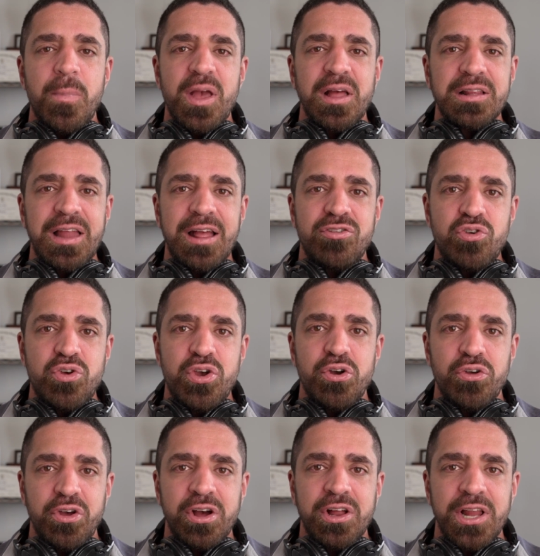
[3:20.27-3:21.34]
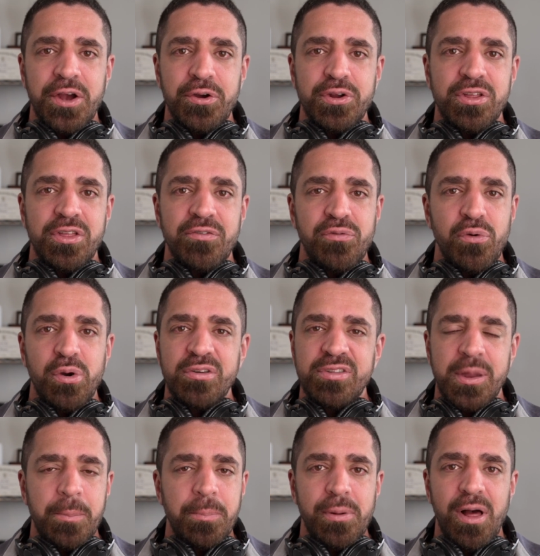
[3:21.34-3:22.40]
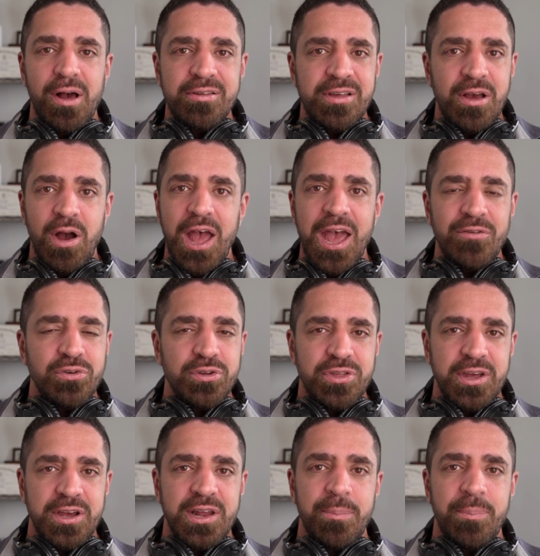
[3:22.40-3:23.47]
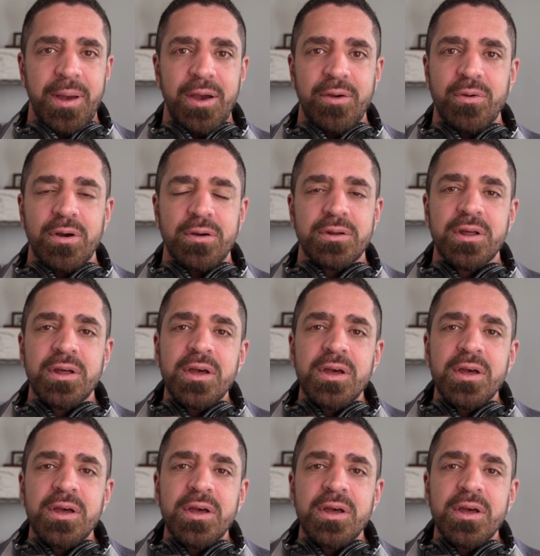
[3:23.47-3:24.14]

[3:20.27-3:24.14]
lets you hear the clarity of the voice and blocks out everything in the background.